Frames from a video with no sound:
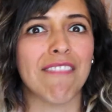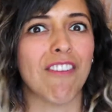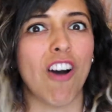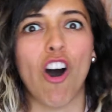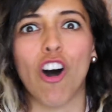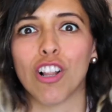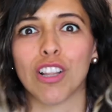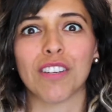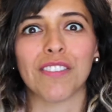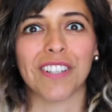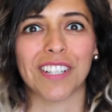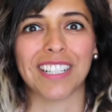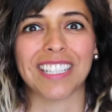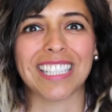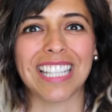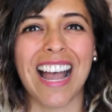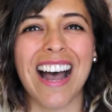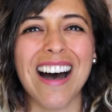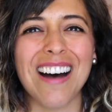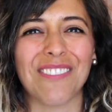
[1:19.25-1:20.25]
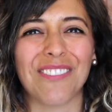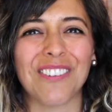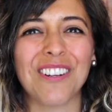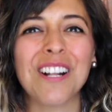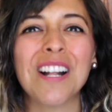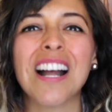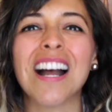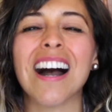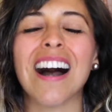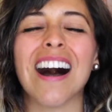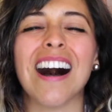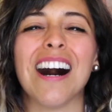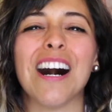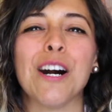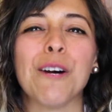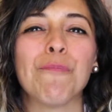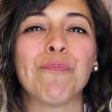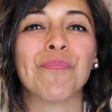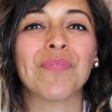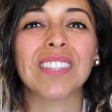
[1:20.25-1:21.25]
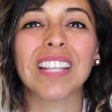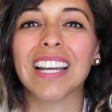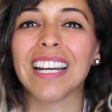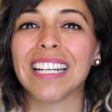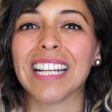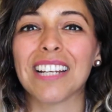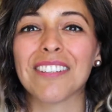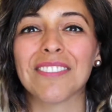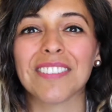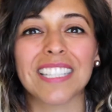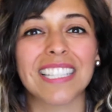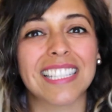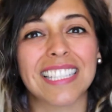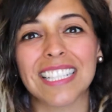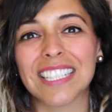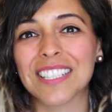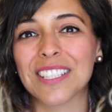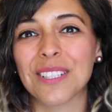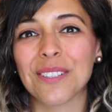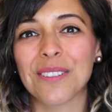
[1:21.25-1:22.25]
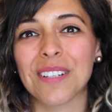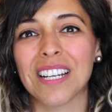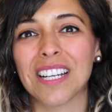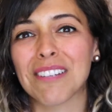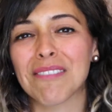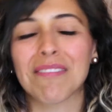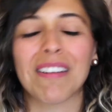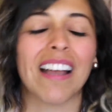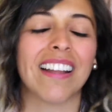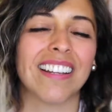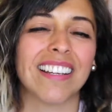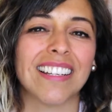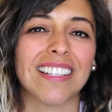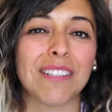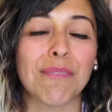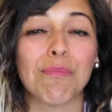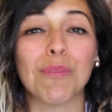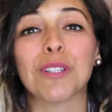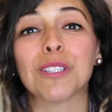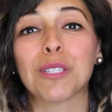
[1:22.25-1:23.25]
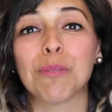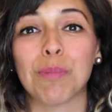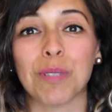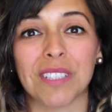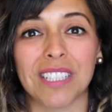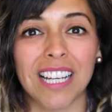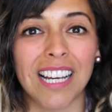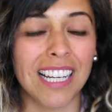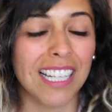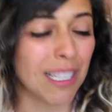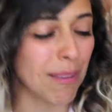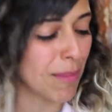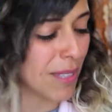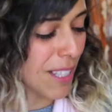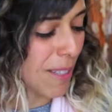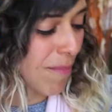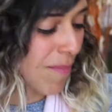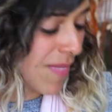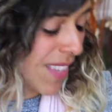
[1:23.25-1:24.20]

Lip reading: all of her stuff, and I've listened to it, read it multiple times.